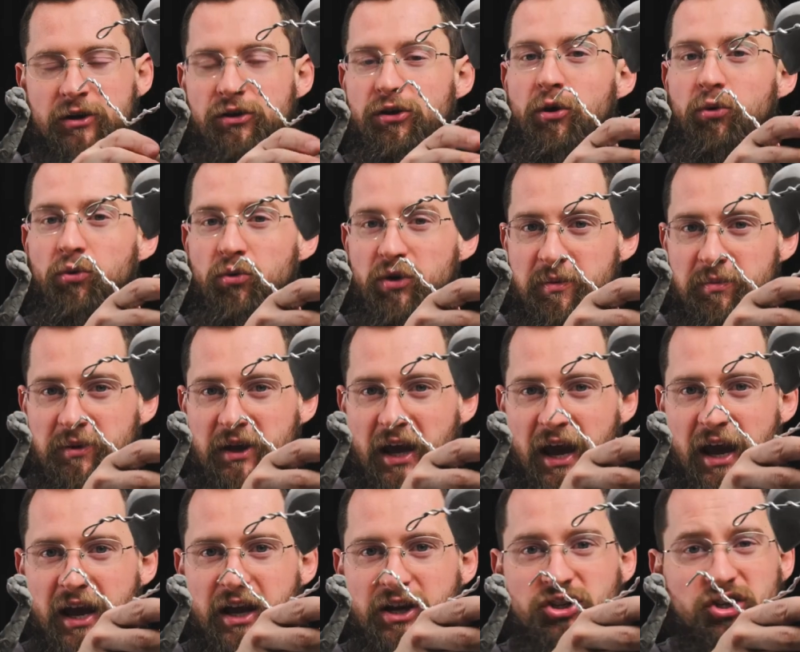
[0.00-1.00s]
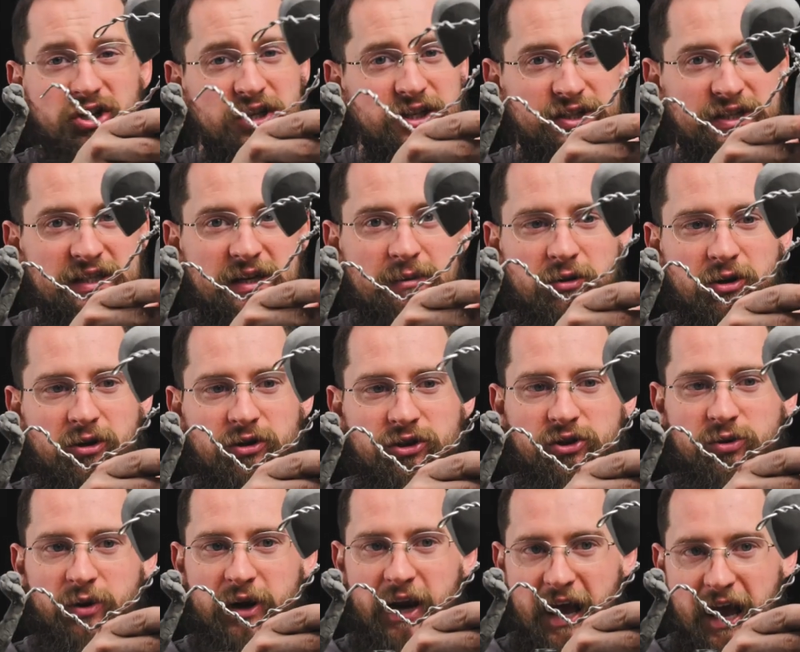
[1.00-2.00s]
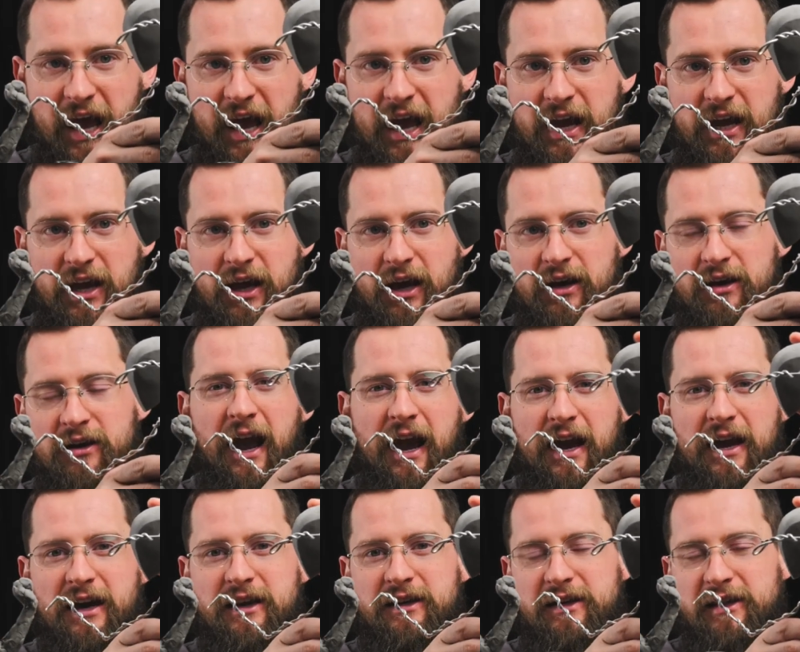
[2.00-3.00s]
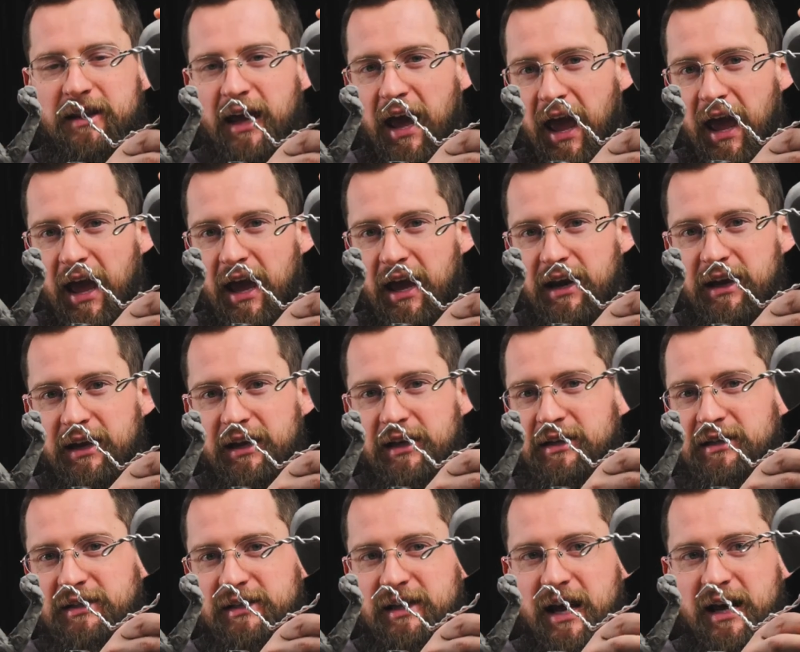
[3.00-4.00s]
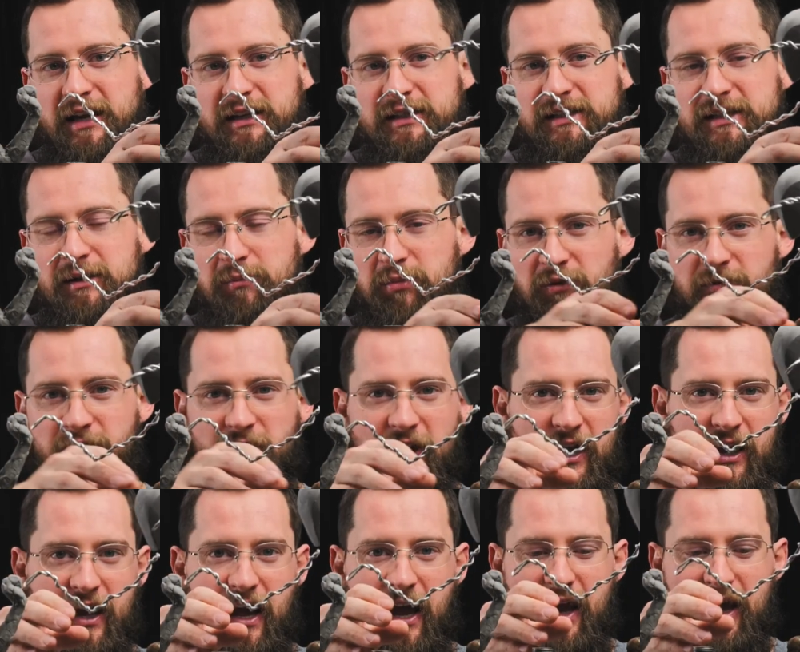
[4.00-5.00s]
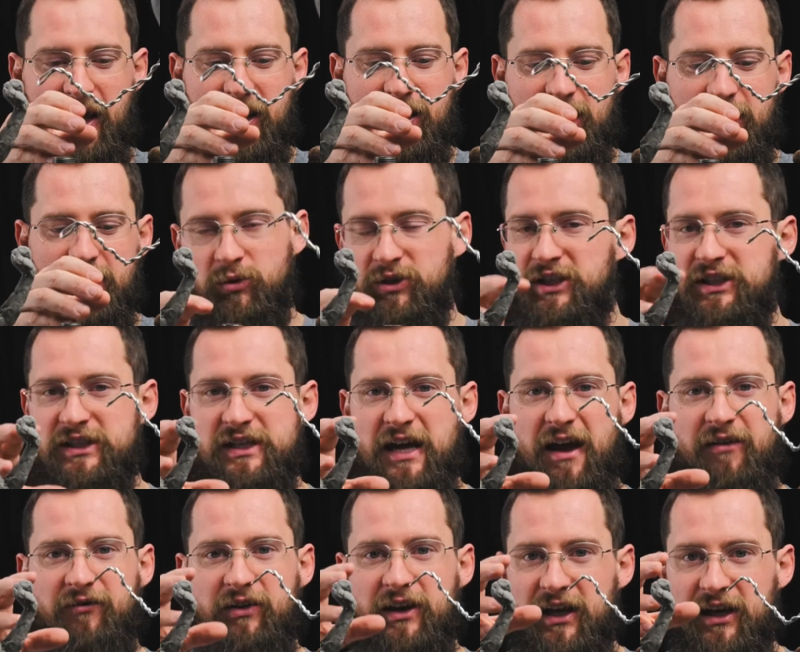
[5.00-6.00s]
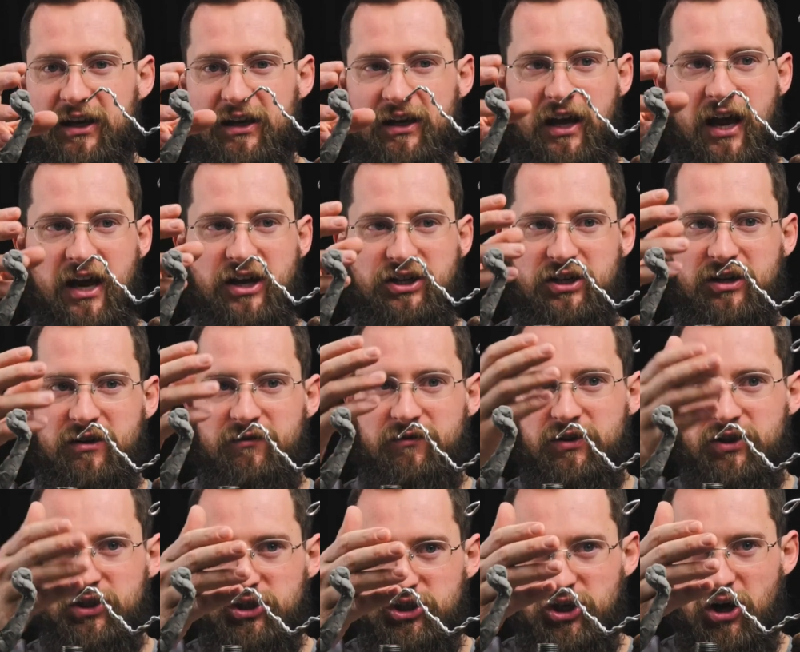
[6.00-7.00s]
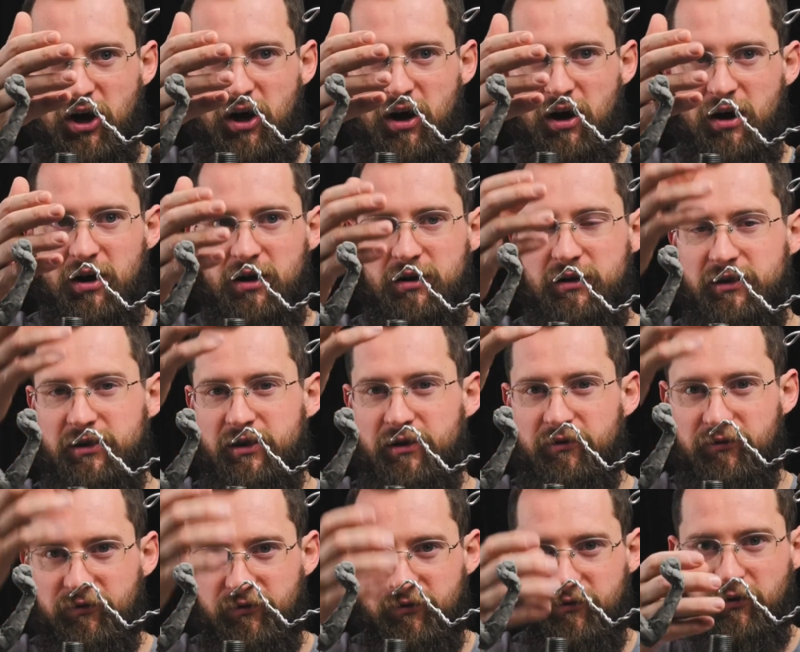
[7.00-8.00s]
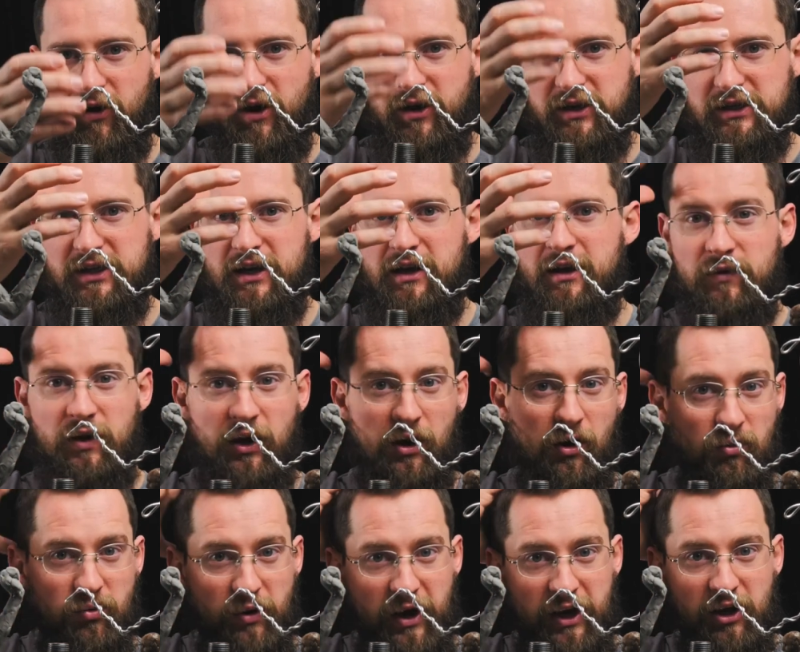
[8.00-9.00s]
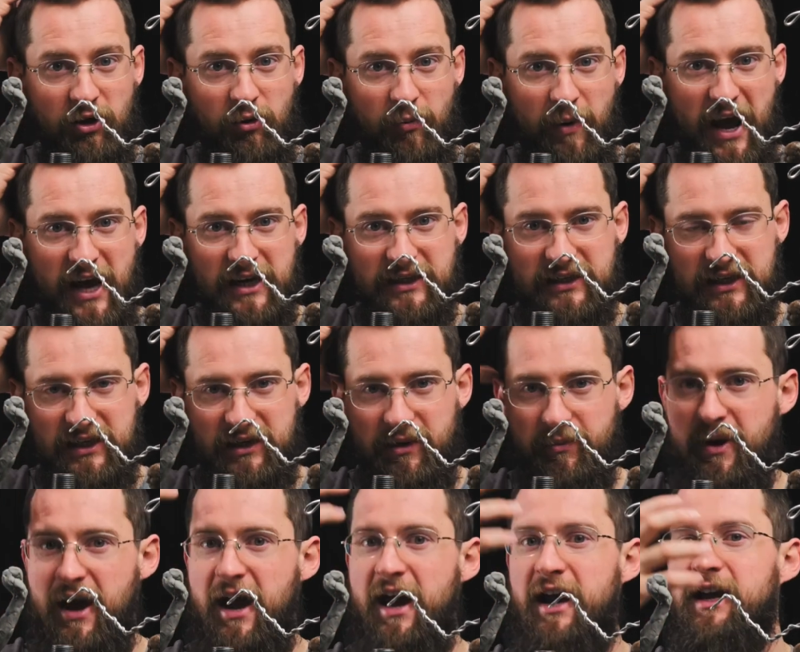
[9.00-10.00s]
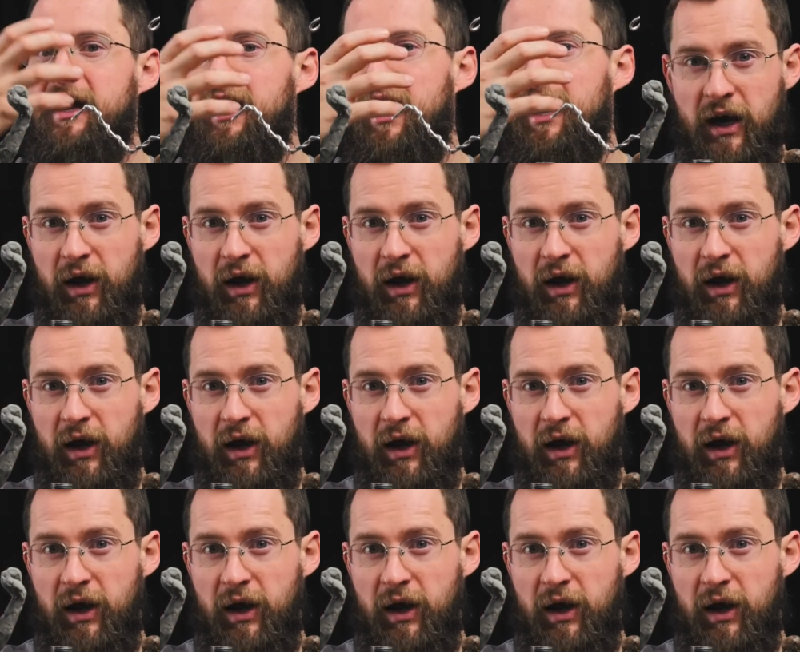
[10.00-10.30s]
The rib cage is similar to an egg, and the head is that simplified head. We just have an indication of the jaw, the front, the cranial mass in the back.